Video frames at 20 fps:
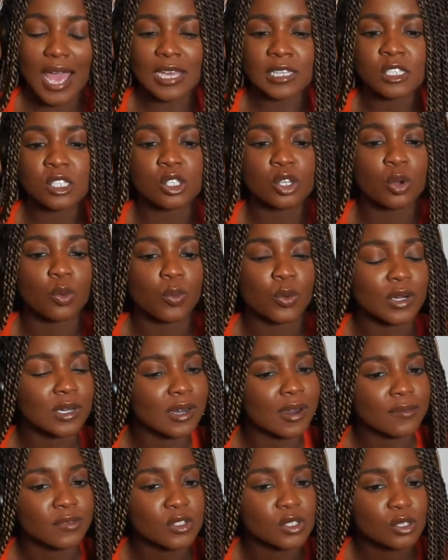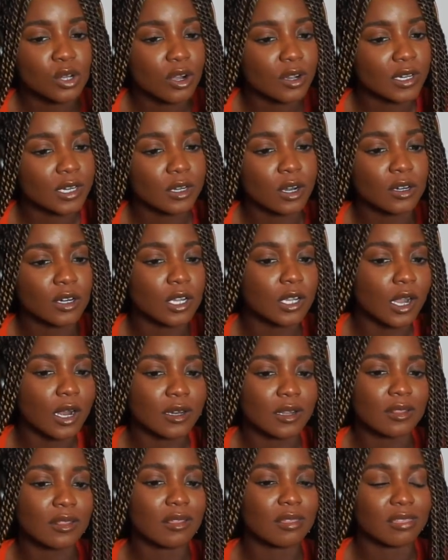I still wouldn't have started on a lot
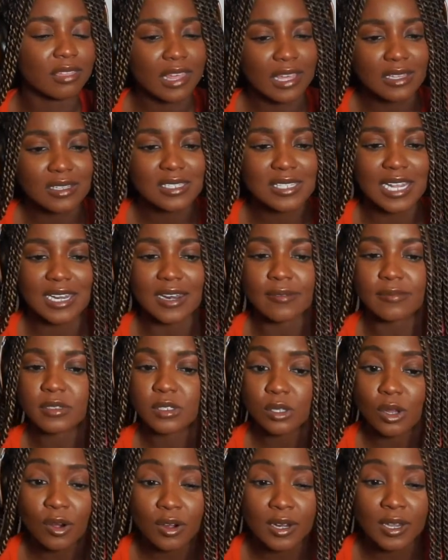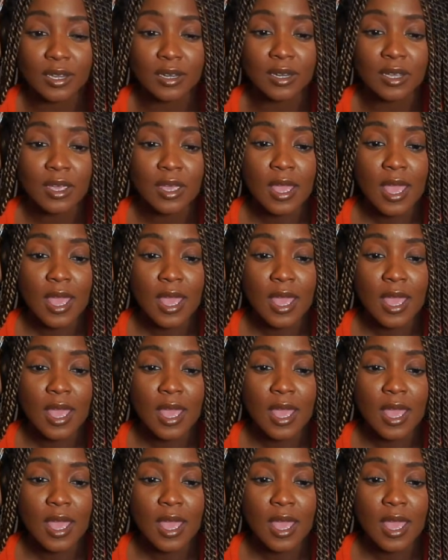of the things that I've started.